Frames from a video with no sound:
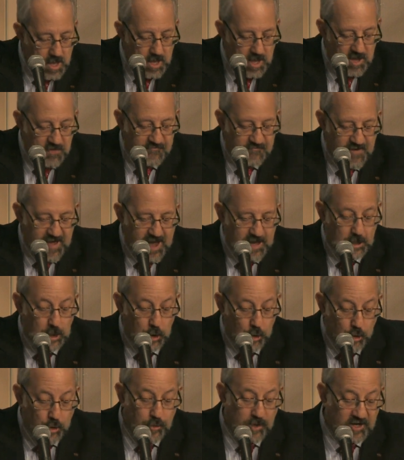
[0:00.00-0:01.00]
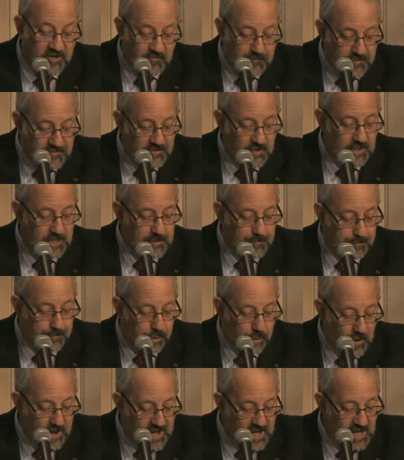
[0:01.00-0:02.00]
In fact, Lerner explicitly
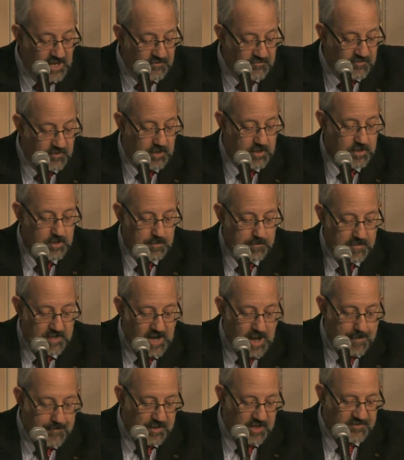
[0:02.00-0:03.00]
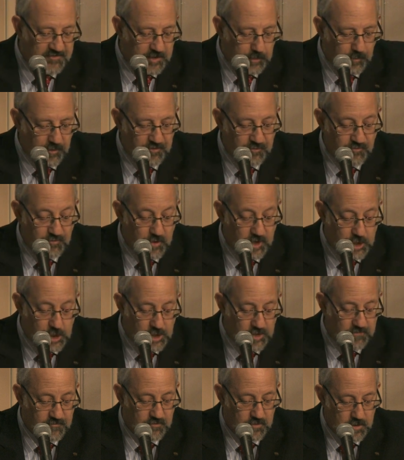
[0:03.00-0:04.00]
praised monopolistic
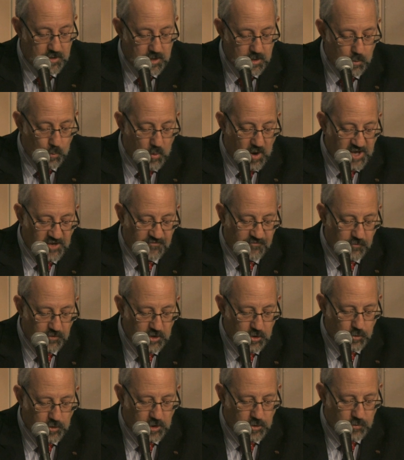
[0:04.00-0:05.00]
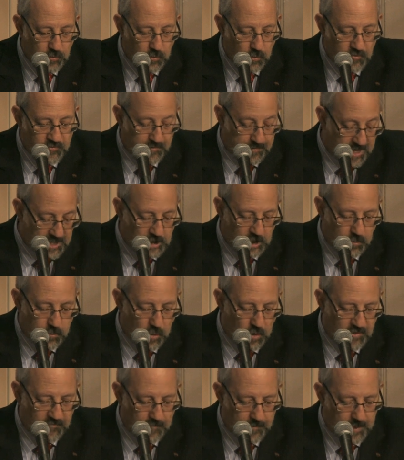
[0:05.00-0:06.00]
restrictions, wasteful union rules, I'm actually
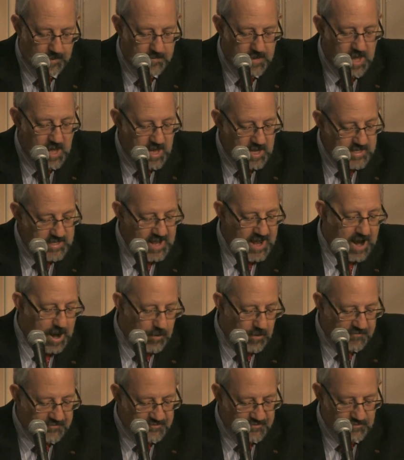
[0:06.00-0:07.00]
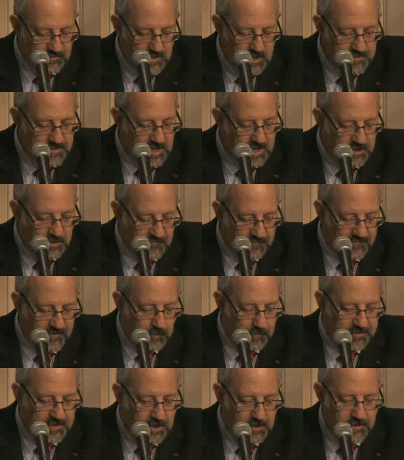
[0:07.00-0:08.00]
quoting from him, tariffs that
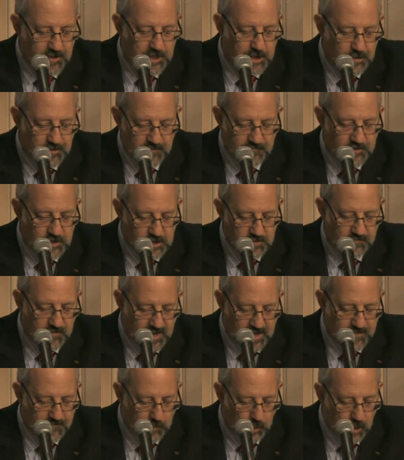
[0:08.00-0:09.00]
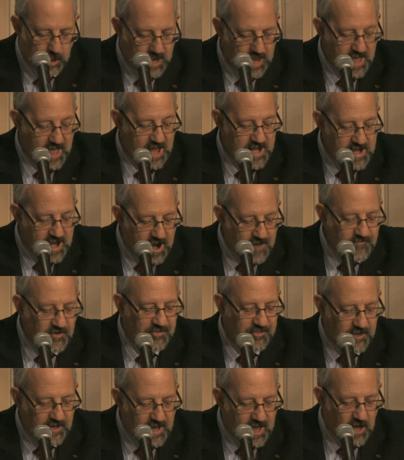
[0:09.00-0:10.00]
interfere with the international division of labor, and
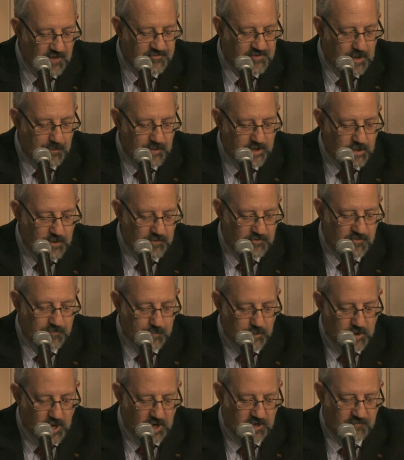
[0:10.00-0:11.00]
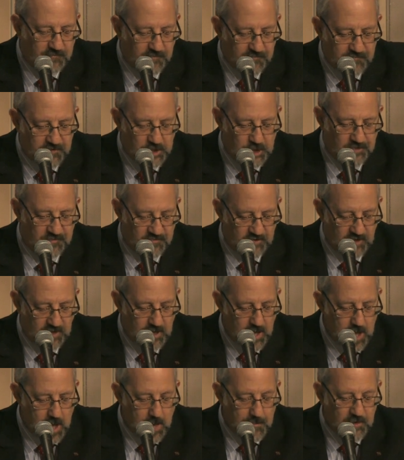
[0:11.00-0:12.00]
everything else that reduces productive
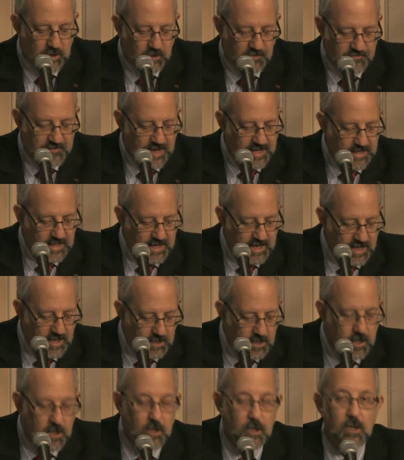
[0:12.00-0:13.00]
efficiency because they lead